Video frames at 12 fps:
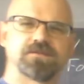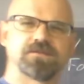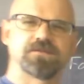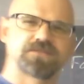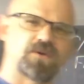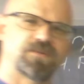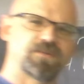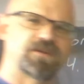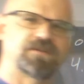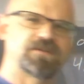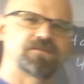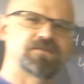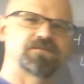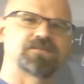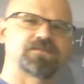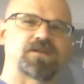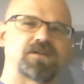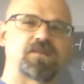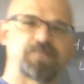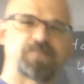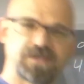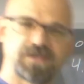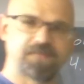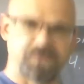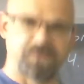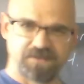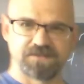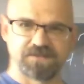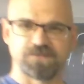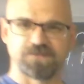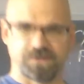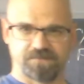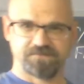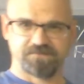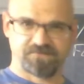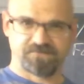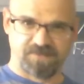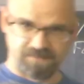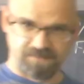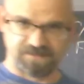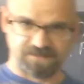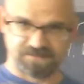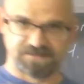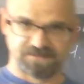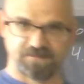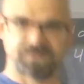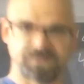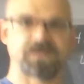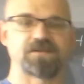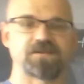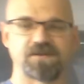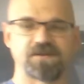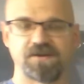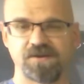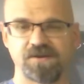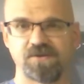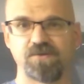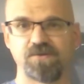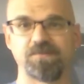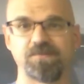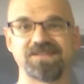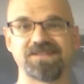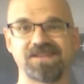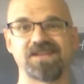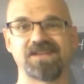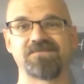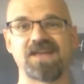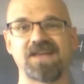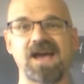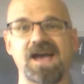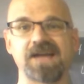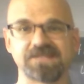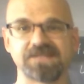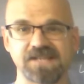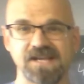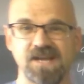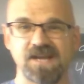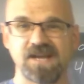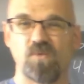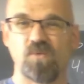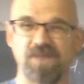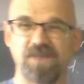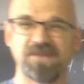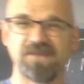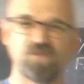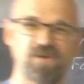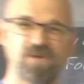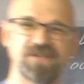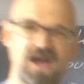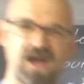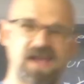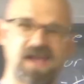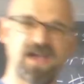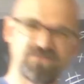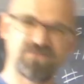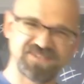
So there are people in this world, feminists in particular, who believe that women will not have